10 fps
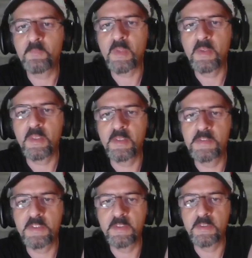and
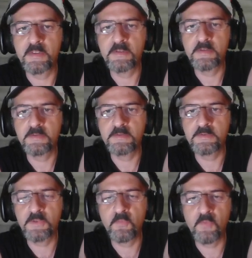
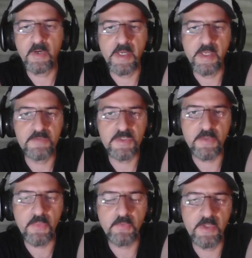so far I have shot
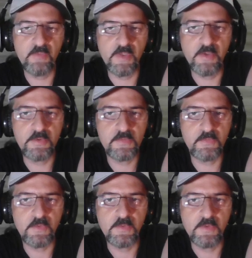3 videos
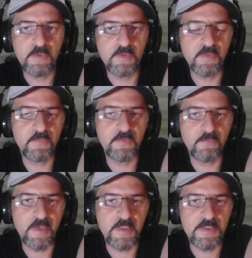for different
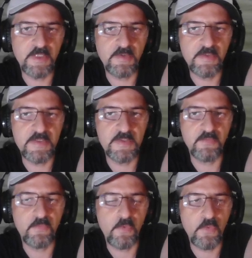faction and this is the
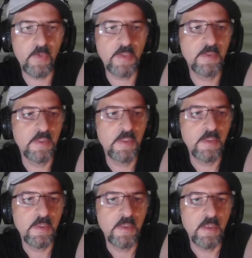4th one.
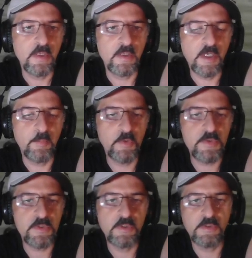I'm
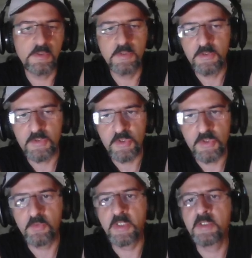also
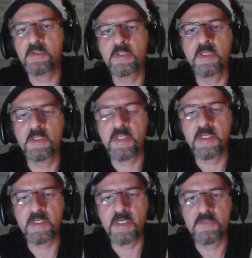shooting
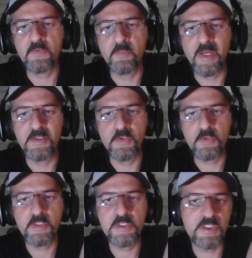deck guides for my
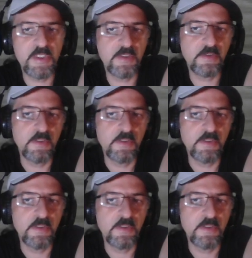Turkish channel.